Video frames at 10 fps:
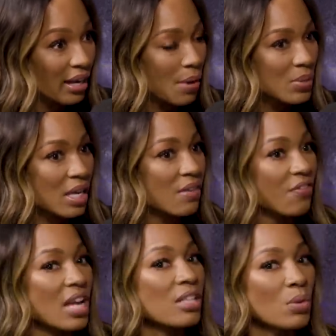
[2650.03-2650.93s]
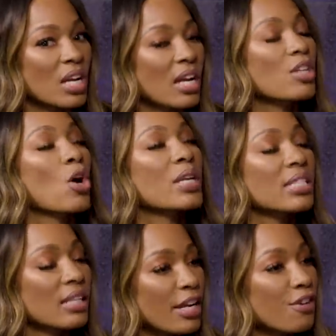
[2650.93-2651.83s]
I was like, fans were no, he
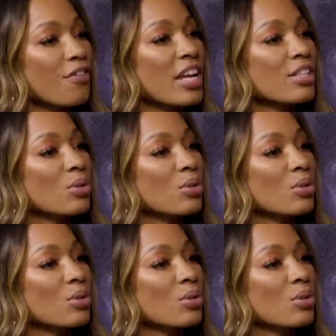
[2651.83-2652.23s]
said Laker fans